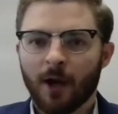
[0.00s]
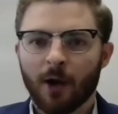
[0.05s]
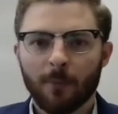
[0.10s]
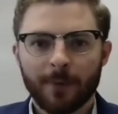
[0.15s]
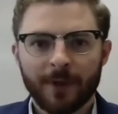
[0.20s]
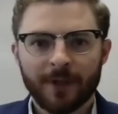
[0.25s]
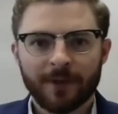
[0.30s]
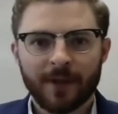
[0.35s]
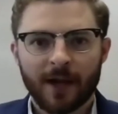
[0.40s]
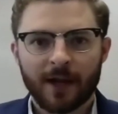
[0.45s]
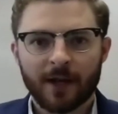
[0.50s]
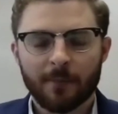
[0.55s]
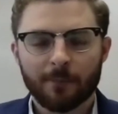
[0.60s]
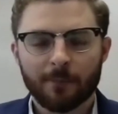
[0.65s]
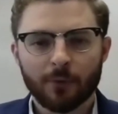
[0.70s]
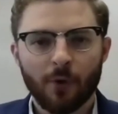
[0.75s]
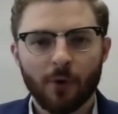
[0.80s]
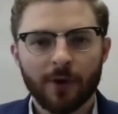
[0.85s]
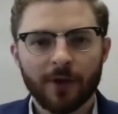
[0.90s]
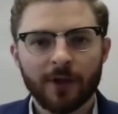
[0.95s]
helping that
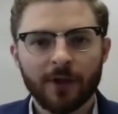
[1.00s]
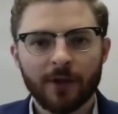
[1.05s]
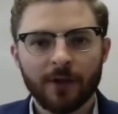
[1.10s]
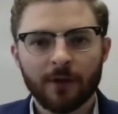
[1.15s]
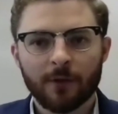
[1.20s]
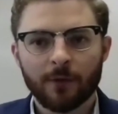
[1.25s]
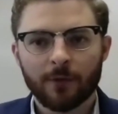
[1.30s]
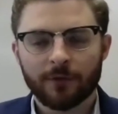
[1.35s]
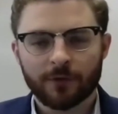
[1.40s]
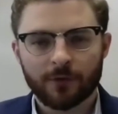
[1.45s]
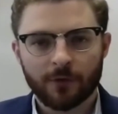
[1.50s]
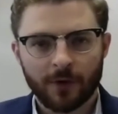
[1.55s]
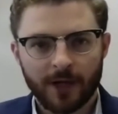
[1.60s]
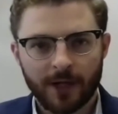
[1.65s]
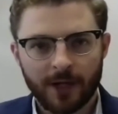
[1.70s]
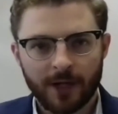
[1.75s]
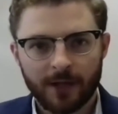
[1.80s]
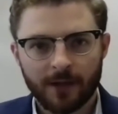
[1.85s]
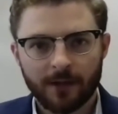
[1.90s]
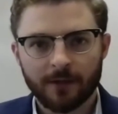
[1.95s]
employee who's
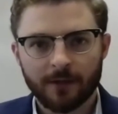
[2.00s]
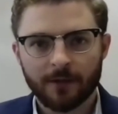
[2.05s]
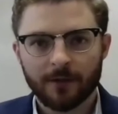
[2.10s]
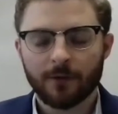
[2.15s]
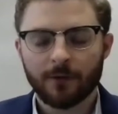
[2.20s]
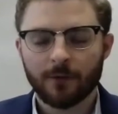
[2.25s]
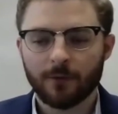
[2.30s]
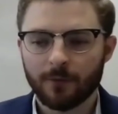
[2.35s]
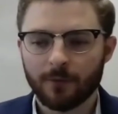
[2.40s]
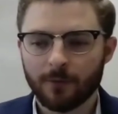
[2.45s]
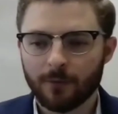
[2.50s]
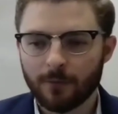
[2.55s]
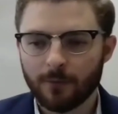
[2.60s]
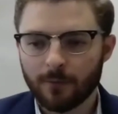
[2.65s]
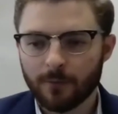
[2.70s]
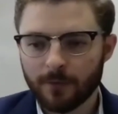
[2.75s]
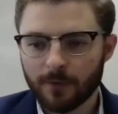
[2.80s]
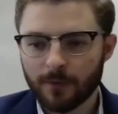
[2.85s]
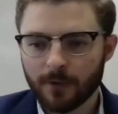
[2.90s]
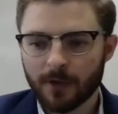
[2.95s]
great, who,
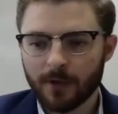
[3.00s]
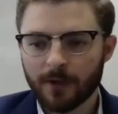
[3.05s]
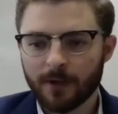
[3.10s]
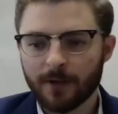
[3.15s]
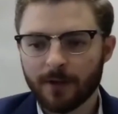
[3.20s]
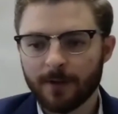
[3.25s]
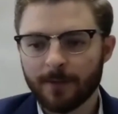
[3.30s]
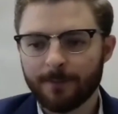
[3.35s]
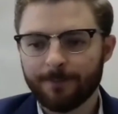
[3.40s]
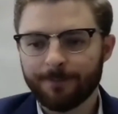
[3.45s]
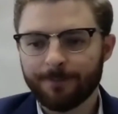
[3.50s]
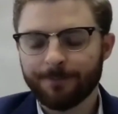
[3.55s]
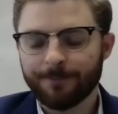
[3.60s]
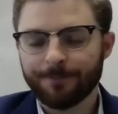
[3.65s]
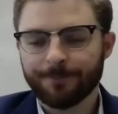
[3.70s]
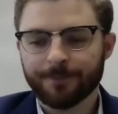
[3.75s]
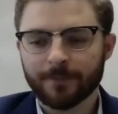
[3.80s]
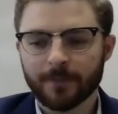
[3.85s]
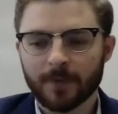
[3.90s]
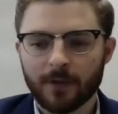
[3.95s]
um,
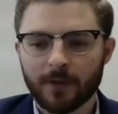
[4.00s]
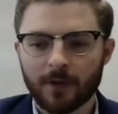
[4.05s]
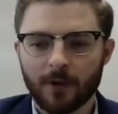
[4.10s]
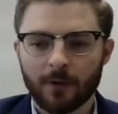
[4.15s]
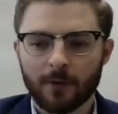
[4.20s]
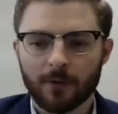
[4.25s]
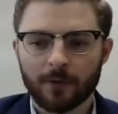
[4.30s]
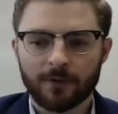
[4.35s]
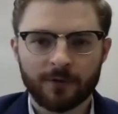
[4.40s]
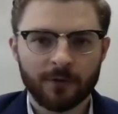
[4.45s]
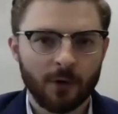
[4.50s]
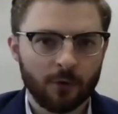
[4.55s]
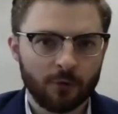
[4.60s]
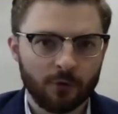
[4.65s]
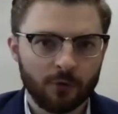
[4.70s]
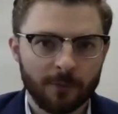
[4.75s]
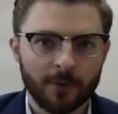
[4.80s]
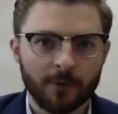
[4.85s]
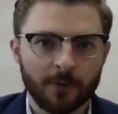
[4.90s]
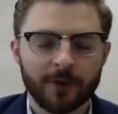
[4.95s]
you know, has no
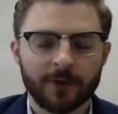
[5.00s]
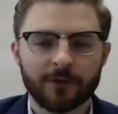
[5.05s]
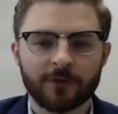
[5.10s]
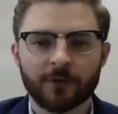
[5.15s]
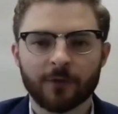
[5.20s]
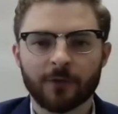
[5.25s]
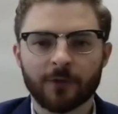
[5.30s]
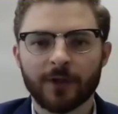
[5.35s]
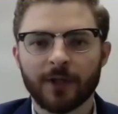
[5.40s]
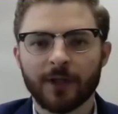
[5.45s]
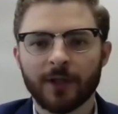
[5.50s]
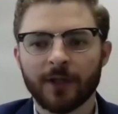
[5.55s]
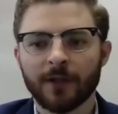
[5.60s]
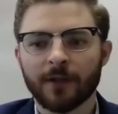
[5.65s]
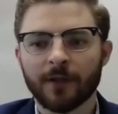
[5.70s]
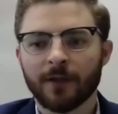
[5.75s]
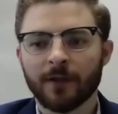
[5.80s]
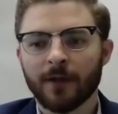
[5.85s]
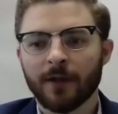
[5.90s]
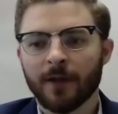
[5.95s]
criminal
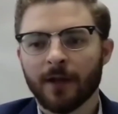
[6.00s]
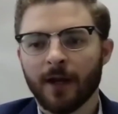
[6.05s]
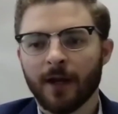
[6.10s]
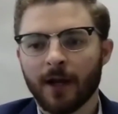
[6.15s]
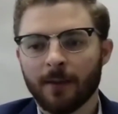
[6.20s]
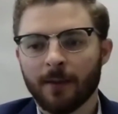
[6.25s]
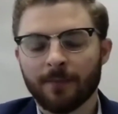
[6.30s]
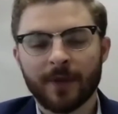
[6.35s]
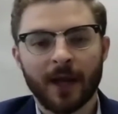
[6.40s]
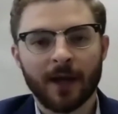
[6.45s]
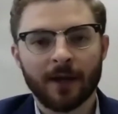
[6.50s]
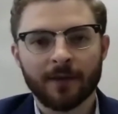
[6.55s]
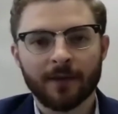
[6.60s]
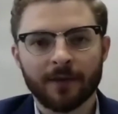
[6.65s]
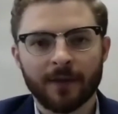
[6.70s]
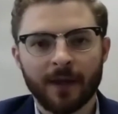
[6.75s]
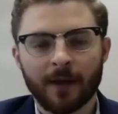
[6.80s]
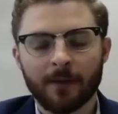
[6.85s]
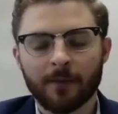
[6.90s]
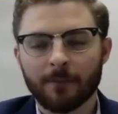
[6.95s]
history, Um, that
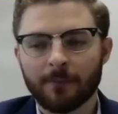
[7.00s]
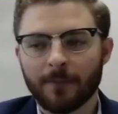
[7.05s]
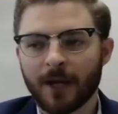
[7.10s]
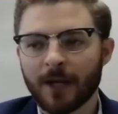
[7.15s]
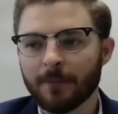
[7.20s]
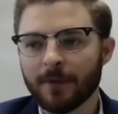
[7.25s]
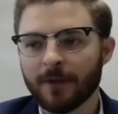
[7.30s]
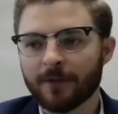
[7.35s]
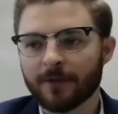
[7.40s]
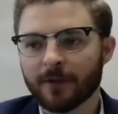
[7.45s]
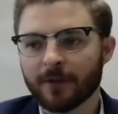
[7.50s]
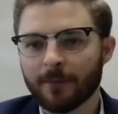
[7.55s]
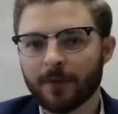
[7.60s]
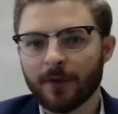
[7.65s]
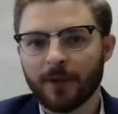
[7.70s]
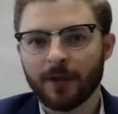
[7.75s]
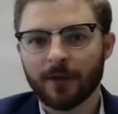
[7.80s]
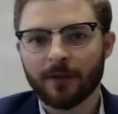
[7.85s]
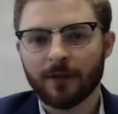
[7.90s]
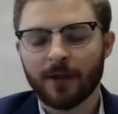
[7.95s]
that might be
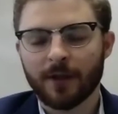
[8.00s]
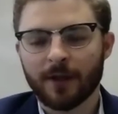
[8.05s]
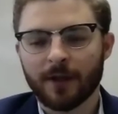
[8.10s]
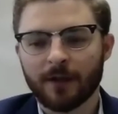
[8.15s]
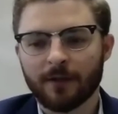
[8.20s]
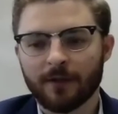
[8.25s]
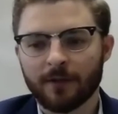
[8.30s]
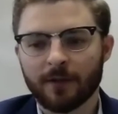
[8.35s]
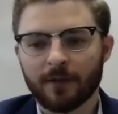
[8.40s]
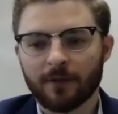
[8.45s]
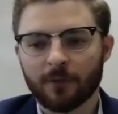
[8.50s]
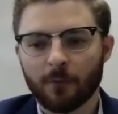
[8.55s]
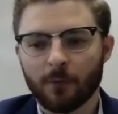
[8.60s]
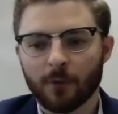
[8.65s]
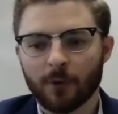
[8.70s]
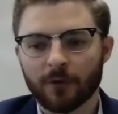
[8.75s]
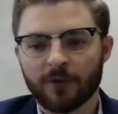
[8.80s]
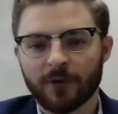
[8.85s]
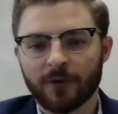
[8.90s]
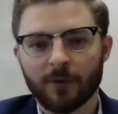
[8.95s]
something that, that is
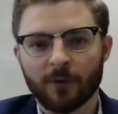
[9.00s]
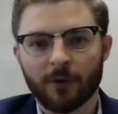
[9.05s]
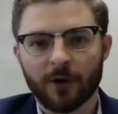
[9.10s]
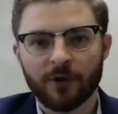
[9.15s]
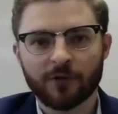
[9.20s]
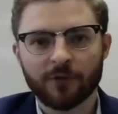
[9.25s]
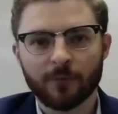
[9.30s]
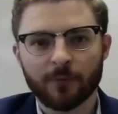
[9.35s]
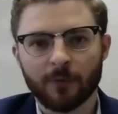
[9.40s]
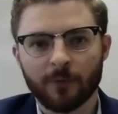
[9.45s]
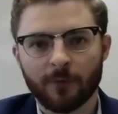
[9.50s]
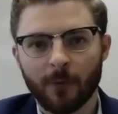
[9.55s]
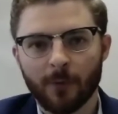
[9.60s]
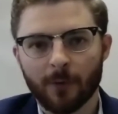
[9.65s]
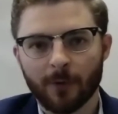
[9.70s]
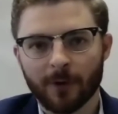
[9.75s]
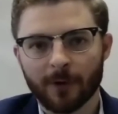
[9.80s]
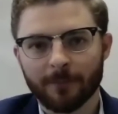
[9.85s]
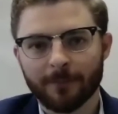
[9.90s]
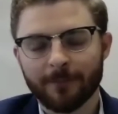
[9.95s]
worth immigration
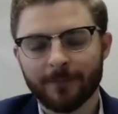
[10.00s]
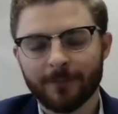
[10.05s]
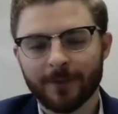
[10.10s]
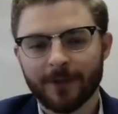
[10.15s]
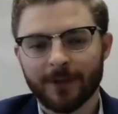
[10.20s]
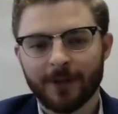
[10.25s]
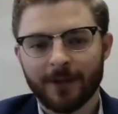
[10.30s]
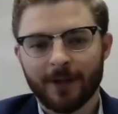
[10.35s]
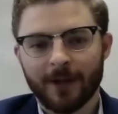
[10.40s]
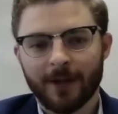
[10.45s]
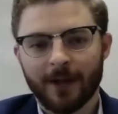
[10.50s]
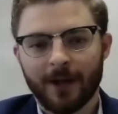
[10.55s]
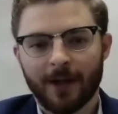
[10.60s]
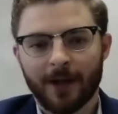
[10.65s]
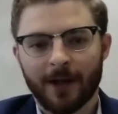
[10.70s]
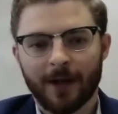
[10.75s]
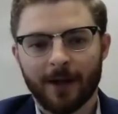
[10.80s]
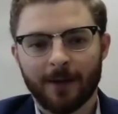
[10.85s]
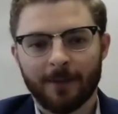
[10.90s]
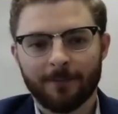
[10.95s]
reform,
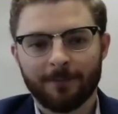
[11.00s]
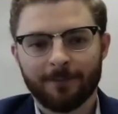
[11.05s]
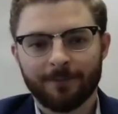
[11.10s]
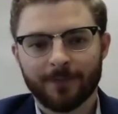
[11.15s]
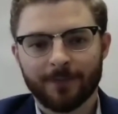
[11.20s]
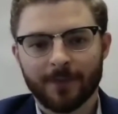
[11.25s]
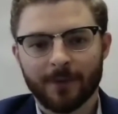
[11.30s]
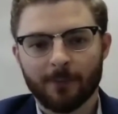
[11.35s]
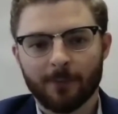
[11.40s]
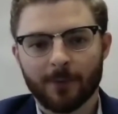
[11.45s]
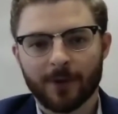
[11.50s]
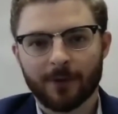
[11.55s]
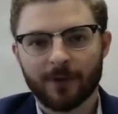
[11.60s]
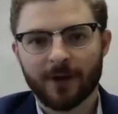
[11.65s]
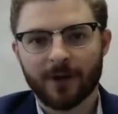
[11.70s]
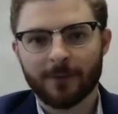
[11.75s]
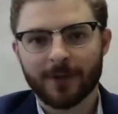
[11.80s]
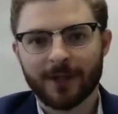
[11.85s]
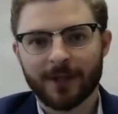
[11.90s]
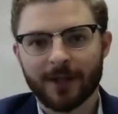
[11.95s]
um, whether or
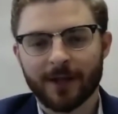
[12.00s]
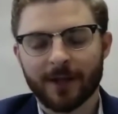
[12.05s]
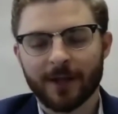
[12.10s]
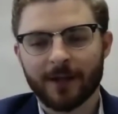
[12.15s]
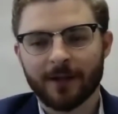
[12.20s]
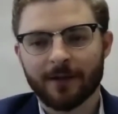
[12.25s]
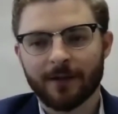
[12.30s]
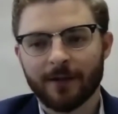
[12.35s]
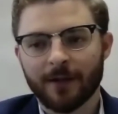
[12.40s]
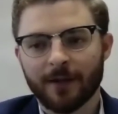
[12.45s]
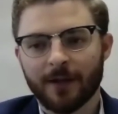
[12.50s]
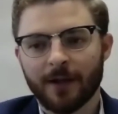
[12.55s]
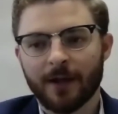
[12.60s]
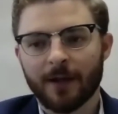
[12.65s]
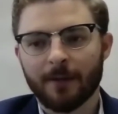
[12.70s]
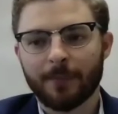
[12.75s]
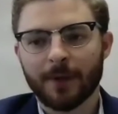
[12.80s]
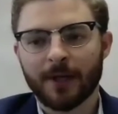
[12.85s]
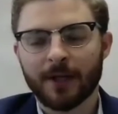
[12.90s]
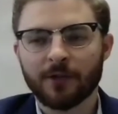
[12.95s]
not we get it.
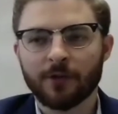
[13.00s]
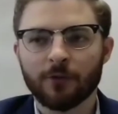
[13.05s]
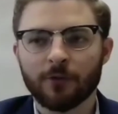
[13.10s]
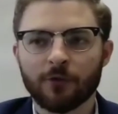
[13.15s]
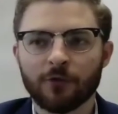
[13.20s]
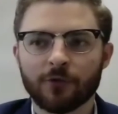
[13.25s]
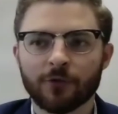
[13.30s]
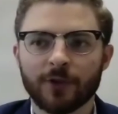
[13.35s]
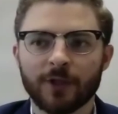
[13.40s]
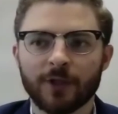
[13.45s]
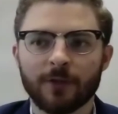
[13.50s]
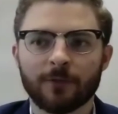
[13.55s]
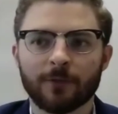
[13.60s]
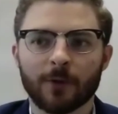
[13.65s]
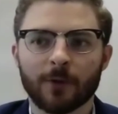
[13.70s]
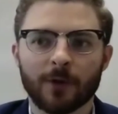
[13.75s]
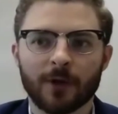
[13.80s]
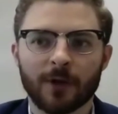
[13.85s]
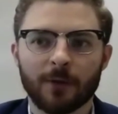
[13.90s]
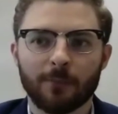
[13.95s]
Uh, but usually
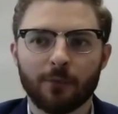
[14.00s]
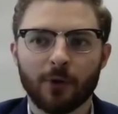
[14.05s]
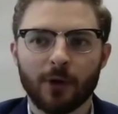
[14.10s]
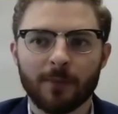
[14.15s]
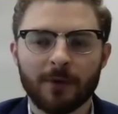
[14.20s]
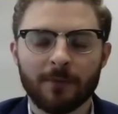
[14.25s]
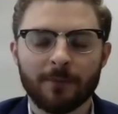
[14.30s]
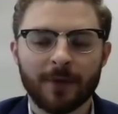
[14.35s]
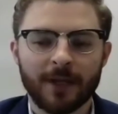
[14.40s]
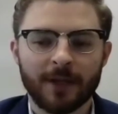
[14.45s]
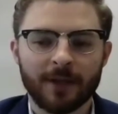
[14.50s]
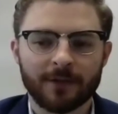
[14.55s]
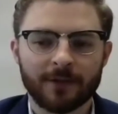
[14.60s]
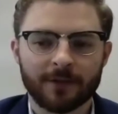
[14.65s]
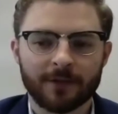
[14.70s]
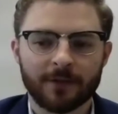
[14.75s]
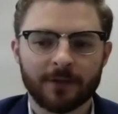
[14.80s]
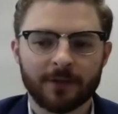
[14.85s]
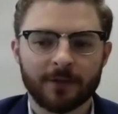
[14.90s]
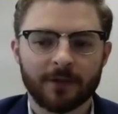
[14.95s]
for an
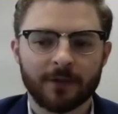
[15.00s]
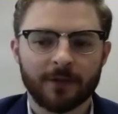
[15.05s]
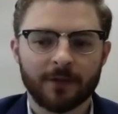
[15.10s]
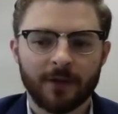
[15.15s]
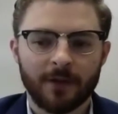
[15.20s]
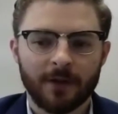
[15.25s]
employment-based